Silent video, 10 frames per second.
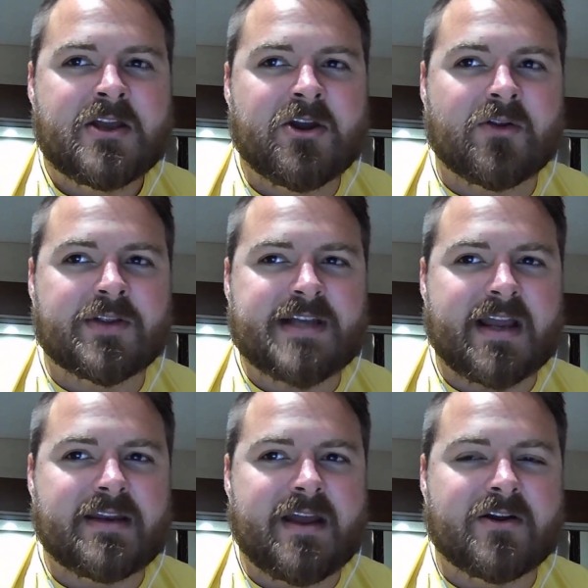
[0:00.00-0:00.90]
Go to the
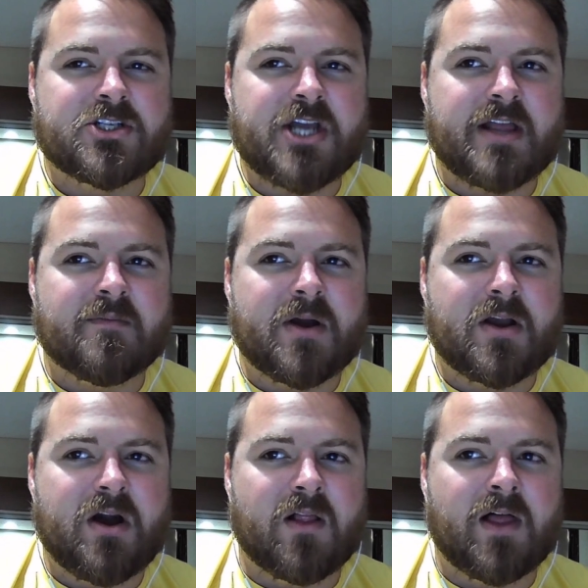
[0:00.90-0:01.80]
secondary. Jaylen
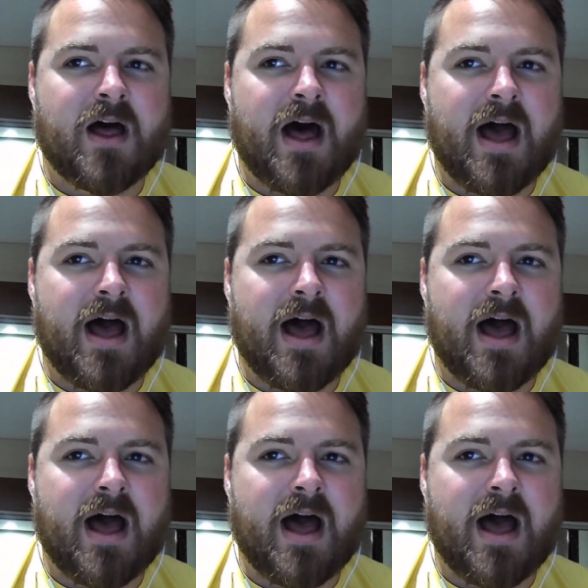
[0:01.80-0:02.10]
McCollough,